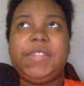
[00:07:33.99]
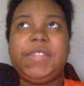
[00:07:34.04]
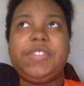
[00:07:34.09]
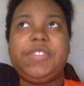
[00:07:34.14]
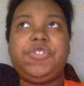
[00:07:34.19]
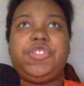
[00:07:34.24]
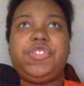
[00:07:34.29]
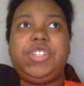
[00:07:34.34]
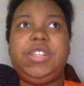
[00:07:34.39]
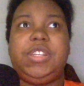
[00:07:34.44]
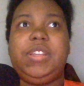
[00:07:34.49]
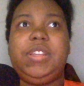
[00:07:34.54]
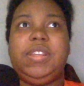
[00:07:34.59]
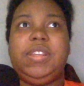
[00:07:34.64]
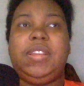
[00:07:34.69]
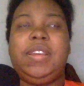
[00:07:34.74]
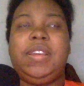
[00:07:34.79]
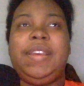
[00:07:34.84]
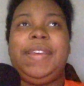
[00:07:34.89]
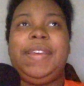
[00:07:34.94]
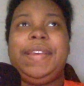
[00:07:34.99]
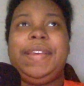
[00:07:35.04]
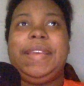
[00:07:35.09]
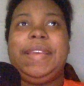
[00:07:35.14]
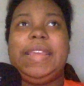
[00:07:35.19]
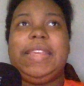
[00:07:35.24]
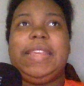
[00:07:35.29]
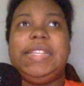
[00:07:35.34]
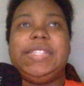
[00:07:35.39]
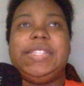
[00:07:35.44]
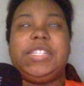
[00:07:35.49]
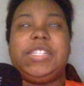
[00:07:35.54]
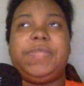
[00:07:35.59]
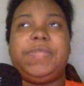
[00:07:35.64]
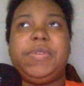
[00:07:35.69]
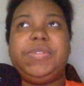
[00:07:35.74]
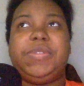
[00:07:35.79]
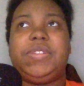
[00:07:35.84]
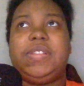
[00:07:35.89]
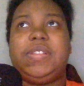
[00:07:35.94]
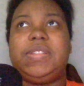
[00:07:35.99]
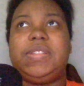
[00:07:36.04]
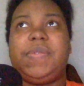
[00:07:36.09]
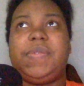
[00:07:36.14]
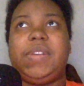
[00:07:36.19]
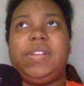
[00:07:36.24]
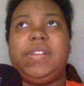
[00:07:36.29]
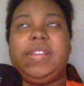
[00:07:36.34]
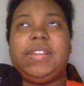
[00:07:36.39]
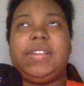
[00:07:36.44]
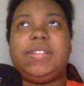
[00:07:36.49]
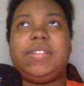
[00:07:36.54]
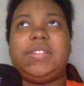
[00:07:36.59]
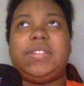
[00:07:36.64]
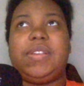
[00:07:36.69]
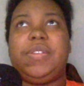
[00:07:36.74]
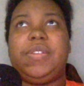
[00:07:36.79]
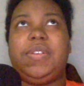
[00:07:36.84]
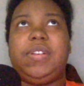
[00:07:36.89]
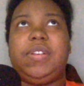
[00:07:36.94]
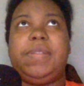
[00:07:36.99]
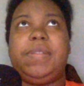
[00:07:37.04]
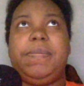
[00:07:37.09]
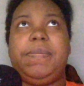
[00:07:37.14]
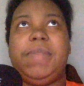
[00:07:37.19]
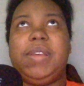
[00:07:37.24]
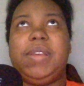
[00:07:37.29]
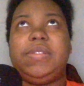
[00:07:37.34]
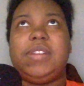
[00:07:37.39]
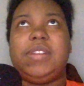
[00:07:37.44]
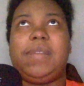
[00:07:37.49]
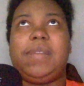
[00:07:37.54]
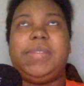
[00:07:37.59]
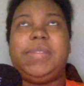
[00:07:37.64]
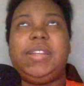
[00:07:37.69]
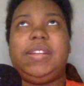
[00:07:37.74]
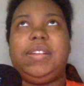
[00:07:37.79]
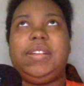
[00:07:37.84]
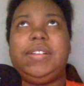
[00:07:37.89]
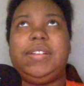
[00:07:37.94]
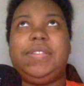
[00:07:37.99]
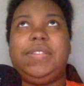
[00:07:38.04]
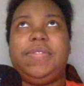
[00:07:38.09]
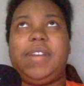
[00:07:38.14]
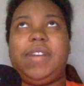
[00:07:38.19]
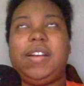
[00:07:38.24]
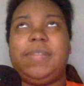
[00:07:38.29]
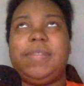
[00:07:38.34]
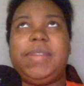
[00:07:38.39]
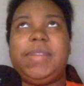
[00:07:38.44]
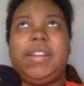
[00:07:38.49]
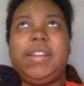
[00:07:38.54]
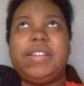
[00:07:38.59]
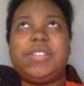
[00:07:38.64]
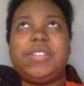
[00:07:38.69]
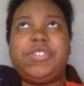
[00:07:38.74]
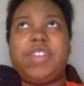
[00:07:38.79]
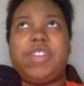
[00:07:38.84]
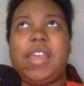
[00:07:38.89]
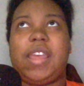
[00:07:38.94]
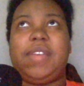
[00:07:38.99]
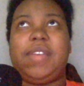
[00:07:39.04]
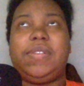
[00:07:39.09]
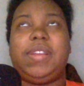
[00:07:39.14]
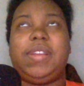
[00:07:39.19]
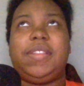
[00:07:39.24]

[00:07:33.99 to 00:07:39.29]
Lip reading: She is exposed to this very like southern male dominated environment as a child,